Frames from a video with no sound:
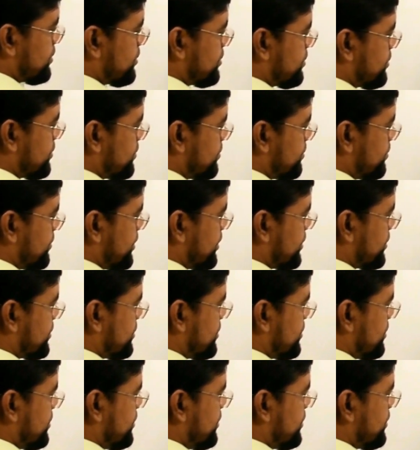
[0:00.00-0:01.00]
plus c.
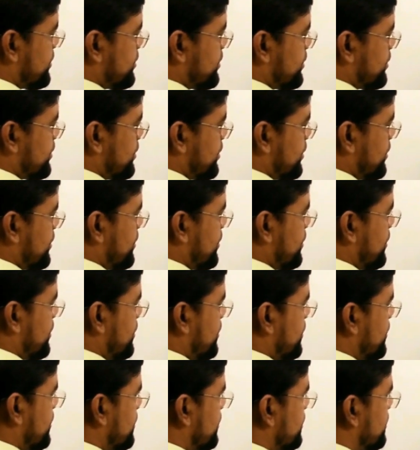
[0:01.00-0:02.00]

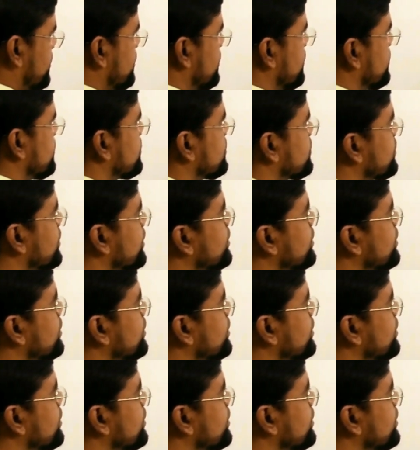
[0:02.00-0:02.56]
This is the answer